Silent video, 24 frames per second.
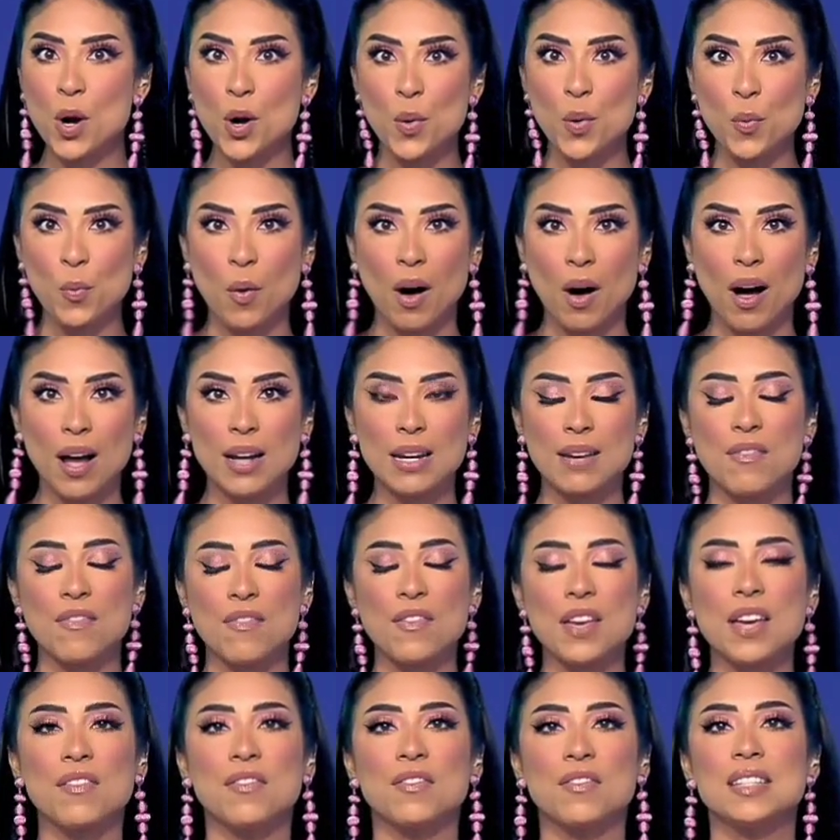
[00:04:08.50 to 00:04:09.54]
1.
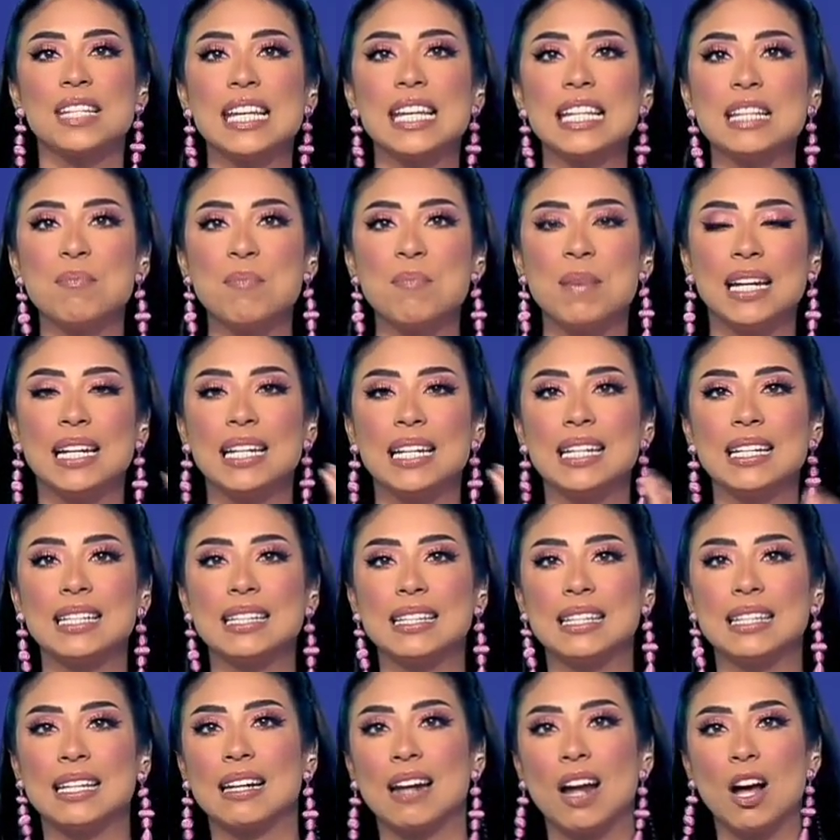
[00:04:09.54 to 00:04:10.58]
15
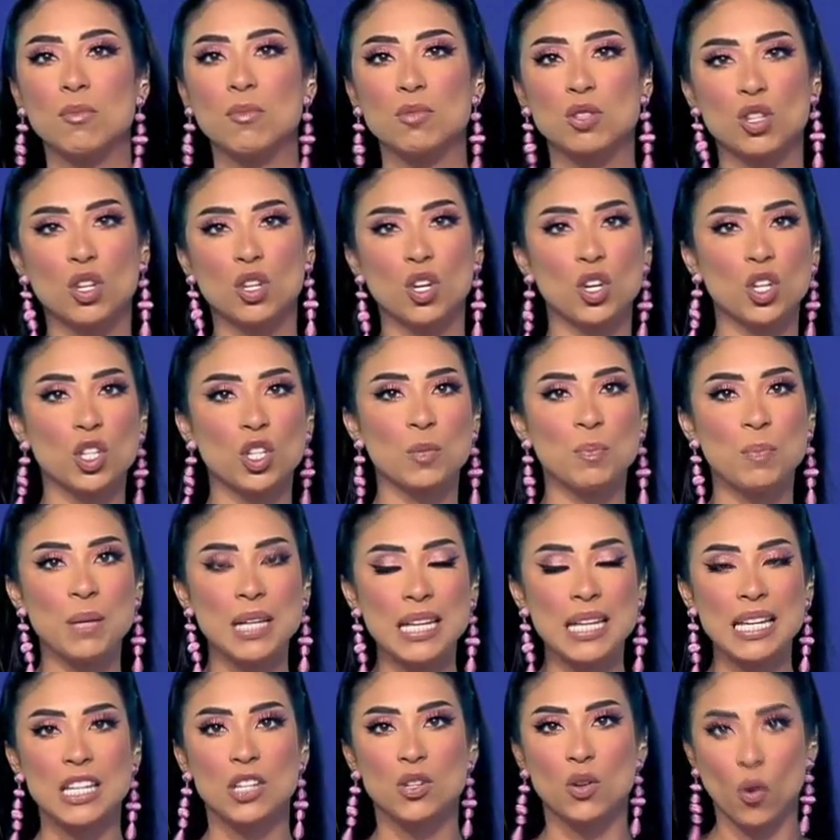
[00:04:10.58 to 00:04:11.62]
million dirhams could
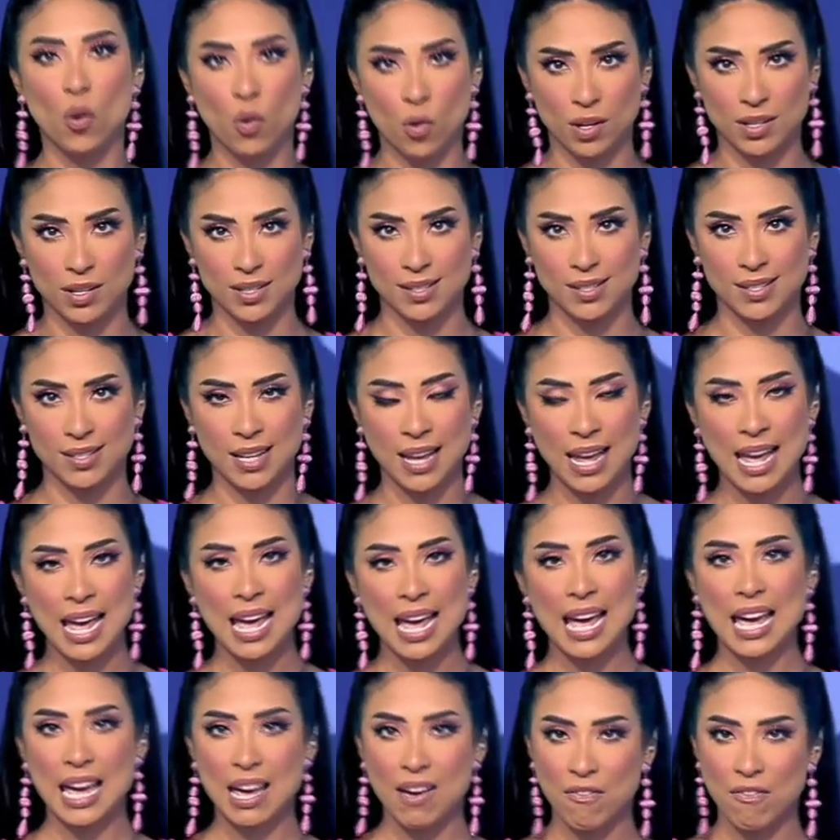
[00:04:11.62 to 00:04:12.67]
be yours.
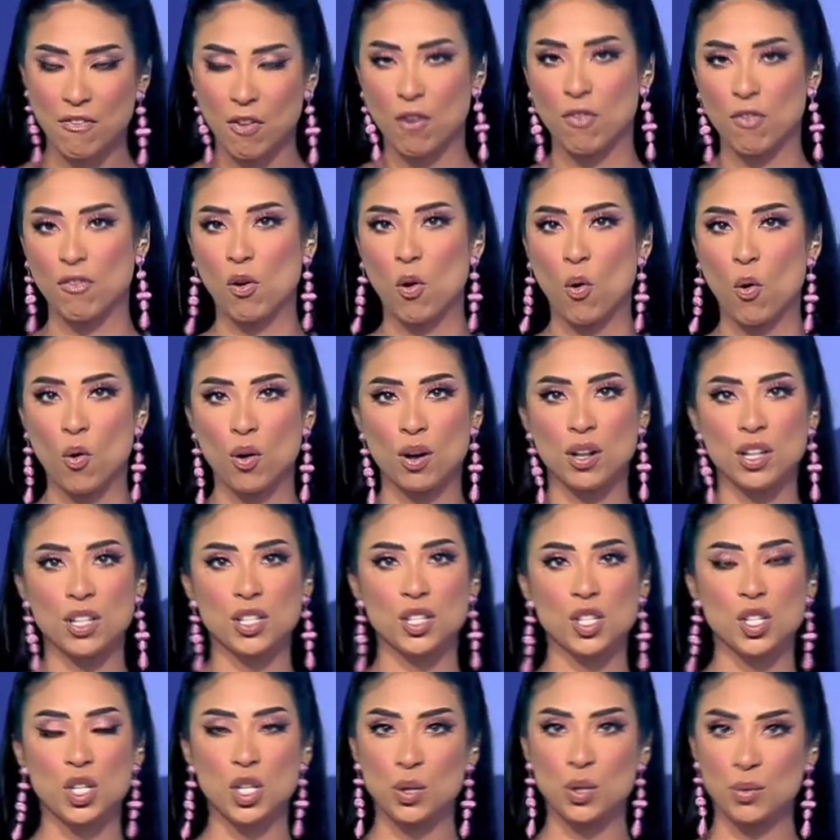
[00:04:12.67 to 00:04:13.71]
If, of
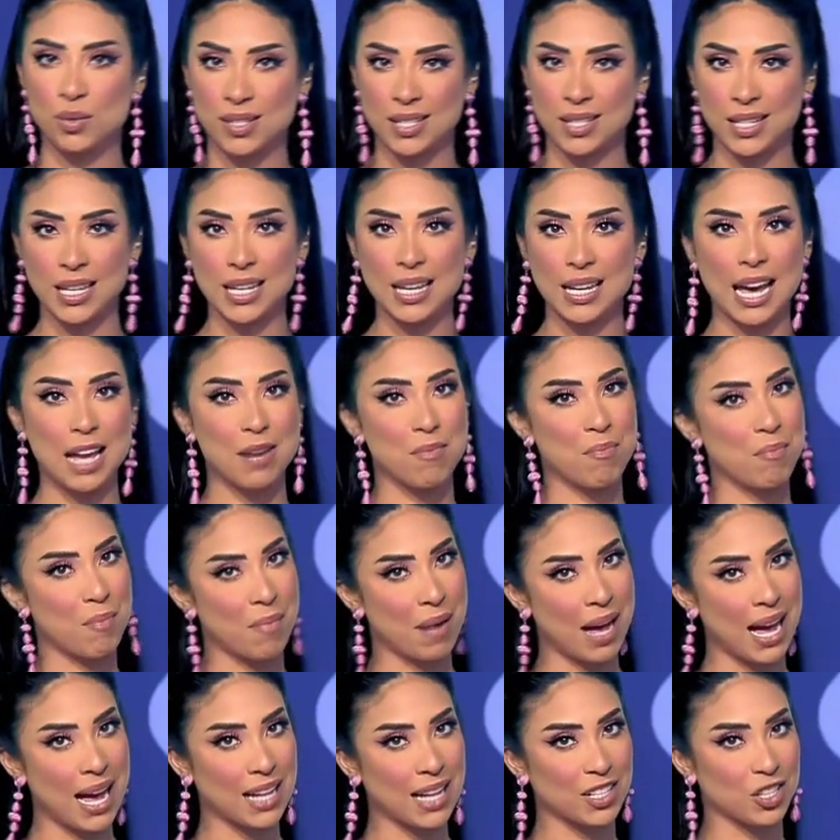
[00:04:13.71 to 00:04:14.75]
course, you see and
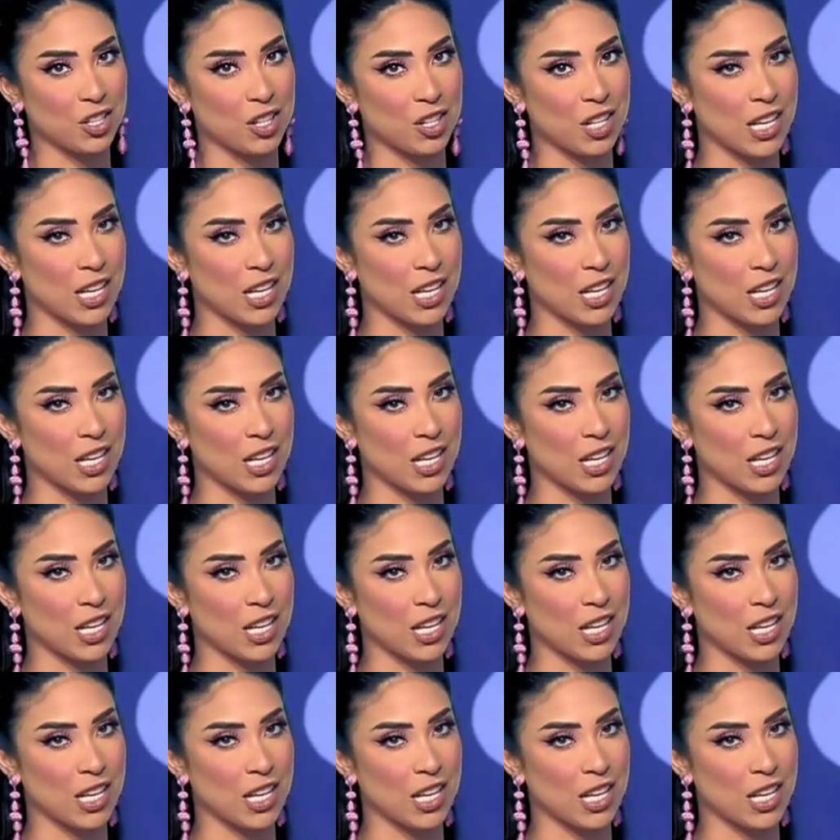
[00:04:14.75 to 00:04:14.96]
match the